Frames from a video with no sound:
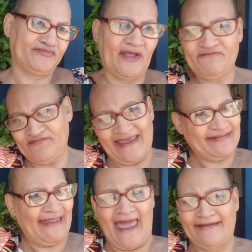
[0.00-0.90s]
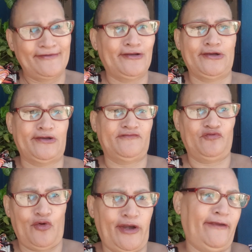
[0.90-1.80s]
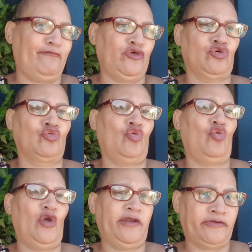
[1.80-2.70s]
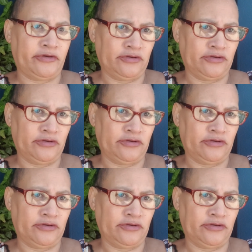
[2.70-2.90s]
the flat line curve, whatever you call it.